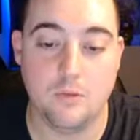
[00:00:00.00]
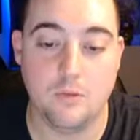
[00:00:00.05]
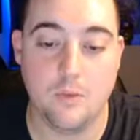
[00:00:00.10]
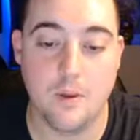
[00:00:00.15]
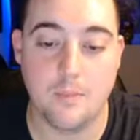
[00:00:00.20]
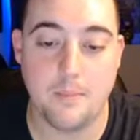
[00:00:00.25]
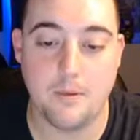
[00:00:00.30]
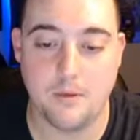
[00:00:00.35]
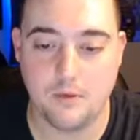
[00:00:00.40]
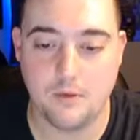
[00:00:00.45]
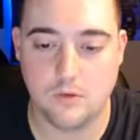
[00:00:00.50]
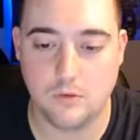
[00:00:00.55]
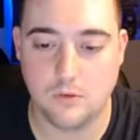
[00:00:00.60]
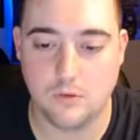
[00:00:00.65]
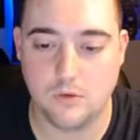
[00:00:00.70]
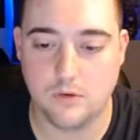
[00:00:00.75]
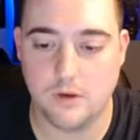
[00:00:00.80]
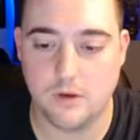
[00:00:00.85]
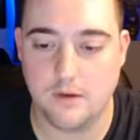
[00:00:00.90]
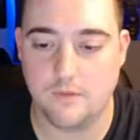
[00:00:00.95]
weapons,
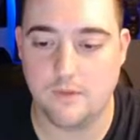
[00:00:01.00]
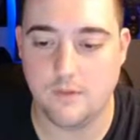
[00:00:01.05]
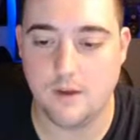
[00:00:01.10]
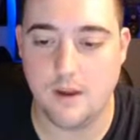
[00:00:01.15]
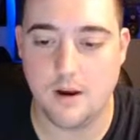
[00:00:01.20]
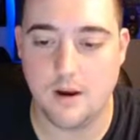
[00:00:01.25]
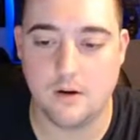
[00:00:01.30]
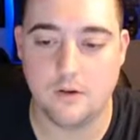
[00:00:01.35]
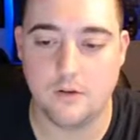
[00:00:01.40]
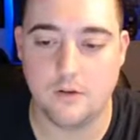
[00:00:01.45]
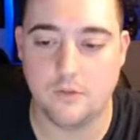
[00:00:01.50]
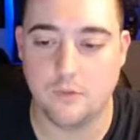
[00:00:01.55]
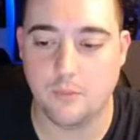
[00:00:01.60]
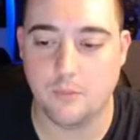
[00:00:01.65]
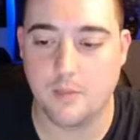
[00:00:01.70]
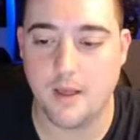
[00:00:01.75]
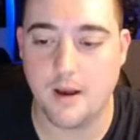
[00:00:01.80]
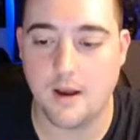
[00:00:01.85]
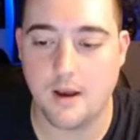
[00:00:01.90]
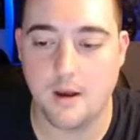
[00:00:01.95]
tools, and even characters from
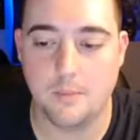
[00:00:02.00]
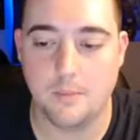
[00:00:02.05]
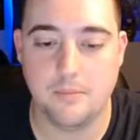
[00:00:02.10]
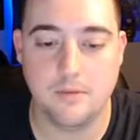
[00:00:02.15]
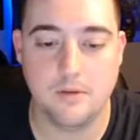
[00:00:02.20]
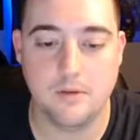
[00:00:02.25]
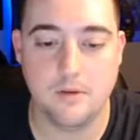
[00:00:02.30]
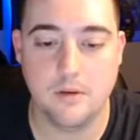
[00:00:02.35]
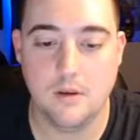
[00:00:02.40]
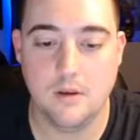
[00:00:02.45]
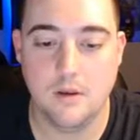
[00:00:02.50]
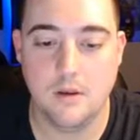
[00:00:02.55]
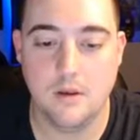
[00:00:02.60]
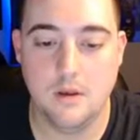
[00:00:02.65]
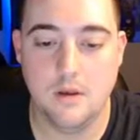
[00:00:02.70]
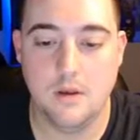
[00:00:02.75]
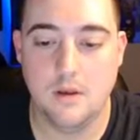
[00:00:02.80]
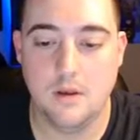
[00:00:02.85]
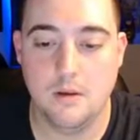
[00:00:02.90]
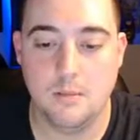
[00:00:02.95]
Black Ops,
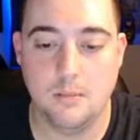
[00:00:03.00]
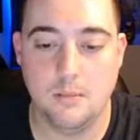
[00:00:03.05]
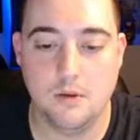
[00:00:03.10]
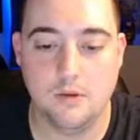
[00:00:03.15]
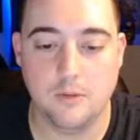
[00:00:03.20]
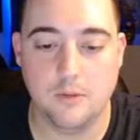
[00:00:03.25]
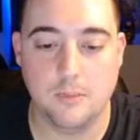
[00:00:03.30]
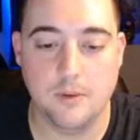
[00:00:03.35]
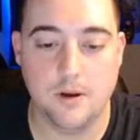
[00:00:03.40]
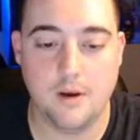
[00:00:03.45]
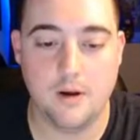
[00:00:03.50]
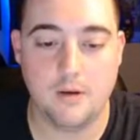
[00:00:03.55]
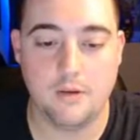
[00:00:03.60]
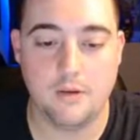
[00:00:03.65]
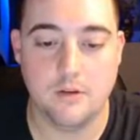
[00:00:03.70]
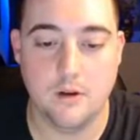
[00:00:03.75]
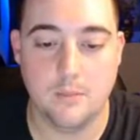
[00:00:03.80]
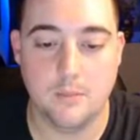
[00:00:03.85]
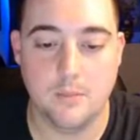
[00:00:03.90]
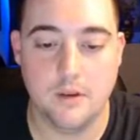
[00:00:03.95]
multiplayer, and
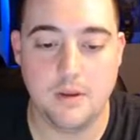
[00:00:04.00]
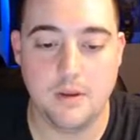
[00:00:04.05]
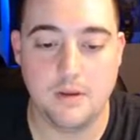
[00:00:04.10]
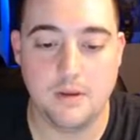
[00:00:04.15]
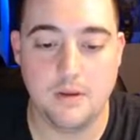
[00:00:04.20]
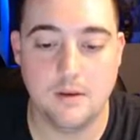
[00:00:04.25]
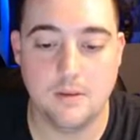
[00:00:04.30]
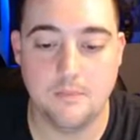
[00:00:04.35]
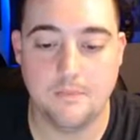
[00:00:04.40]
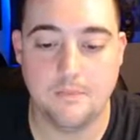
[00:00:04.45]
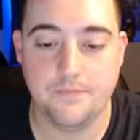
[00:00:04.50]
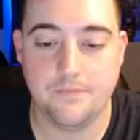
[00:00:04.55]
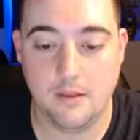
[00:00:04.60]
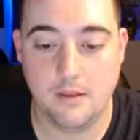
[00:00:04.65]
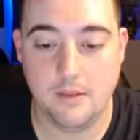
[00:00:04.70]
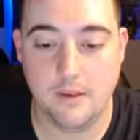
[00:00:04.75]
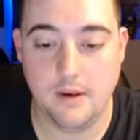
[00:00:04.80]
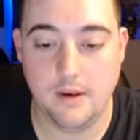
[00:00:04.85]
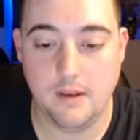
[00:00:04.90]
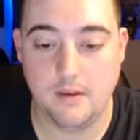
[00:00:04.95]
zombies.
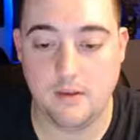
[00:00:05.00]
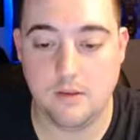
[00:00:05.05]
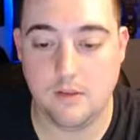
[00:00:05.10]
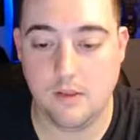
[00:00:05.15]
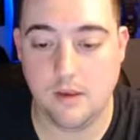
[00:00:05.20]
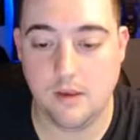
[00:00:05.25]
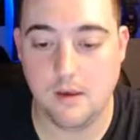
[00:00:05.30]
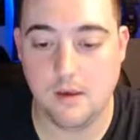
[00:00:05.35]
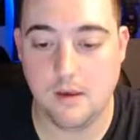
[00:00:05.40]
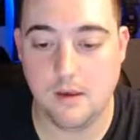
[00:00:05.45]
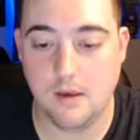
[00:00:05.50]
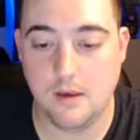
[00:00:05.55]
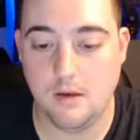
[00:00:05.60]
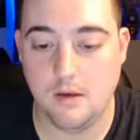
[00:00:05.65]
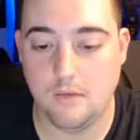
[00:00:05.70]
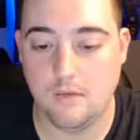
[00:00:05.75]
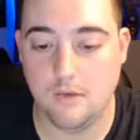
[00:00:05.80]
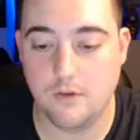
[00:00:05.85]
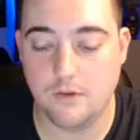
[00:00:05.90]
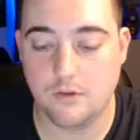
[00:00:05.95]
Leading to the
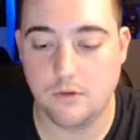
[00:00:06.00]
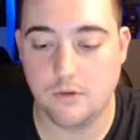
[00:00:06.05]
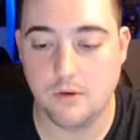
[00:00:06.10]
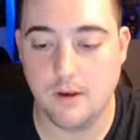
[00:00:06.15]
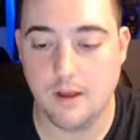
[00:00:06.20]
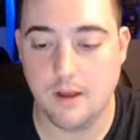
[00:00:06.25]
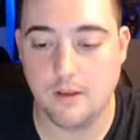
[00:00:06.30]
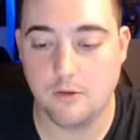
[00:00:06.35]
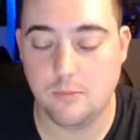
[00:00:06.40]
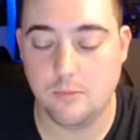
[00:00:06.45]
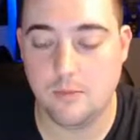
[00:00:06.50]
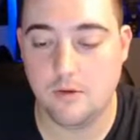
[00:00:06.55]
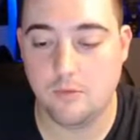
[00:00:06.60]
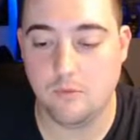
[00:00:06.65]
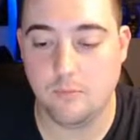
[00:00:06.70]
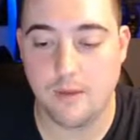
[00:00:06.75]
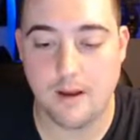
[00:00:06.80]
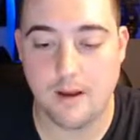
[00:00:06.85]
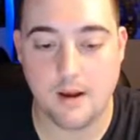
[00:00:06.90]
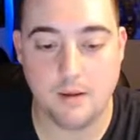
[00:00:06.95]
official announcement of
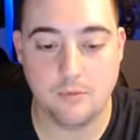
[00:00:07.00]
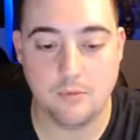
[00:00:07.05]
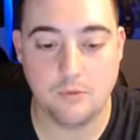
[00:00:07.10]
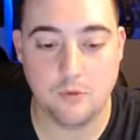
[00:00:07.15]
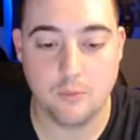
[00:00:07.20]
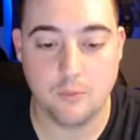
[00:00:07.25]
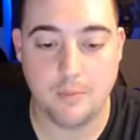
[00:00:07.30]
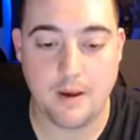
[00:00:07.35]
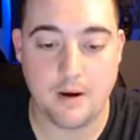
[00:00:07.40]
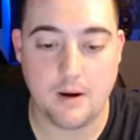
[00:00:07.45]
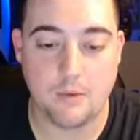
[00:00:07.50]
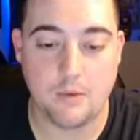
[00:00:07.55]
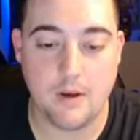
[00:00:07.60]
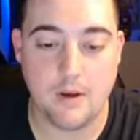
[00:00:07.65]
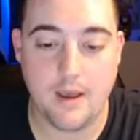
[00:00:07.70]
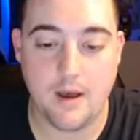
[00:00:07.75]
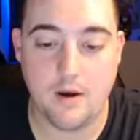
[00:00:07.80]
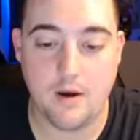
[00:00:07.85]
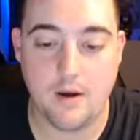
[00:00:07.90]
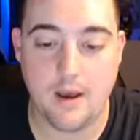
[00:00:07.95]
Black Ops 4 Battle
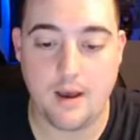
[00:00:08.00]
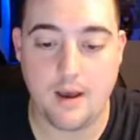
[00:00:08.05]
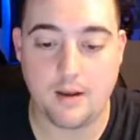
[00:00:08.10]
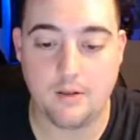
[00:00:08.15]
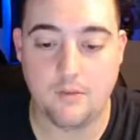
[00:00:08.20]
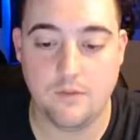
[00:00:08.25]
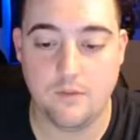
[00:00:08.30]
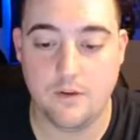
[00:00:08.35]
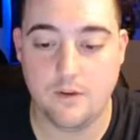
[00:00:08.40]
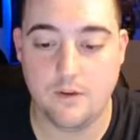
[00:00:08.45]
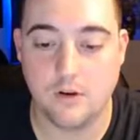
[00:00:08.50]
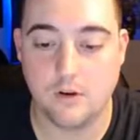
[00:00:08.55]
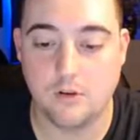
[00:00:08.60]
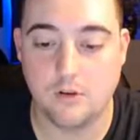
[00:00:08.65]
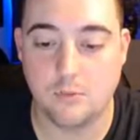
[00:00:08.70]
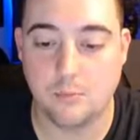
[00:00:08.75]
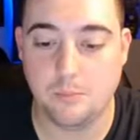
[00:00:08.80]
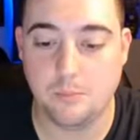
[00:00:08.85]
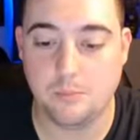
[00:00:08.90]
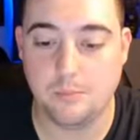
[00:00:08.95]
Royale, Activision
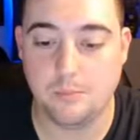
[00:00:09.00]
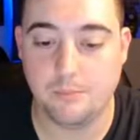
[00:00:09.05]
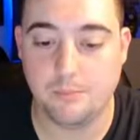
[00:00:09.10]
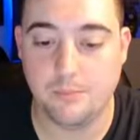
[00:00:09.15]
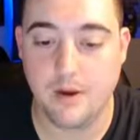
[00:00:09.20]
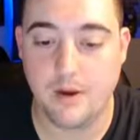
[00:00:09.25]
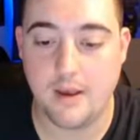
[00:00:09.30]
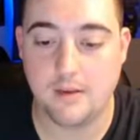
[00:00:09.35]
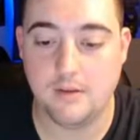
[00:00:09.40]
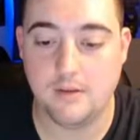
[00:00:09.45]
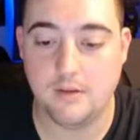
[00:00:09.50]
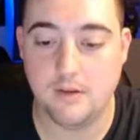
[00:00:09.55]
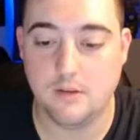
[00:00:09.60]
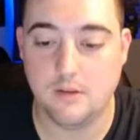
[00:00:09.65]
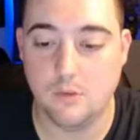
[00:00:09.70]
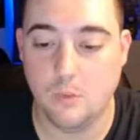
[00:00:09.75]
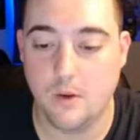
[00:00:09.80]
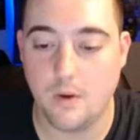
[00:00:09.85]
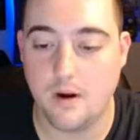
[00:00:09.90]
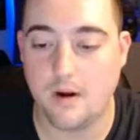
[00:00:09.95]
expressed its
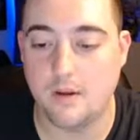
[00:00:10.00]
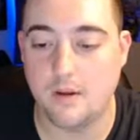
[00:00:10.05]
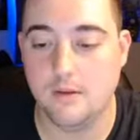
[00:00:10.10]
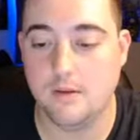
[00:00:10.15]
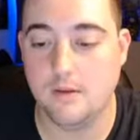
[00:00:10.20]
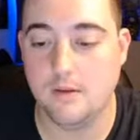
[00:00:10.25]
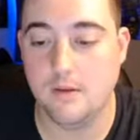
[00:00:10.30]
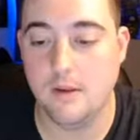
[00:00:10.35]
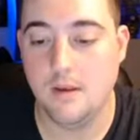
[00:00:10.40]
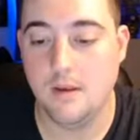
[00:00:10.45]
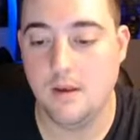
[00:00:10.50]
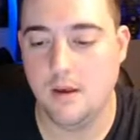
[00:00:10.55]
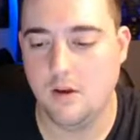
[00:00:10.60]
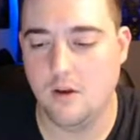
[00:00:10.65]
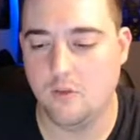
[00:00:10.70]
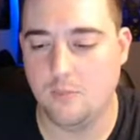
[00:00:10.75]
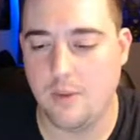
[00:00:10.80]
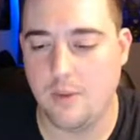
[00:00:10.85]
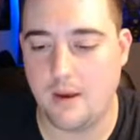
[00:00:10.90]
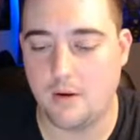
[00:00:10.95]
awareness
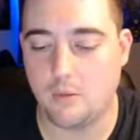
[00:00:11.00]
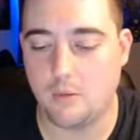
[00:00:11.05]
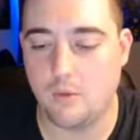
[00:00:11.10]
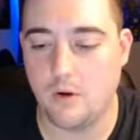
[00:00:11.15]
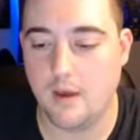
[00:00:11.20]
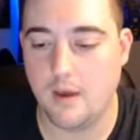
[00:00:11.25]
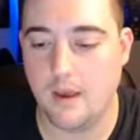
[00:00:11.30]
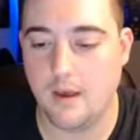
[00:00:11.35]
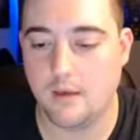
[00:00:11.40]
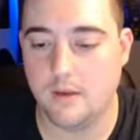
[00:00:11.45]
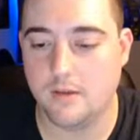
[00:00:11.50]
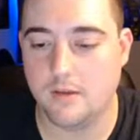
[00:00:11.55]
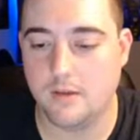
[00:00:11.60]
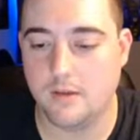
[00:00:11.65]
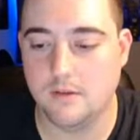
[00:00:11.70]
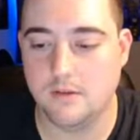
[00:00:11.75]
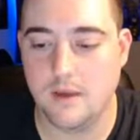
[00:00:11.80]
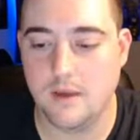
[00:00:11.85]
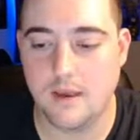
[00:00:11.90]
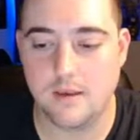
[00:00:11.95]
of Battle Royale
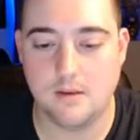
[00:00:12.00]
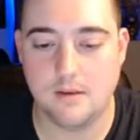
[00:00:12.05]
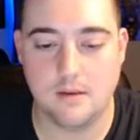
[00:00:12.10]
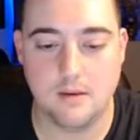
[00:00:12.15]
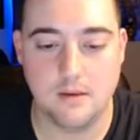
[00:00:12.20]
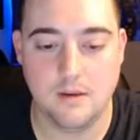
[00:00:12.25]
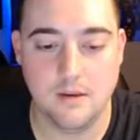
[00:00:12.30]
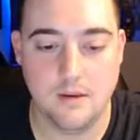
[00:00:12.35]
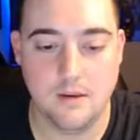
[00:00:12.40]
success,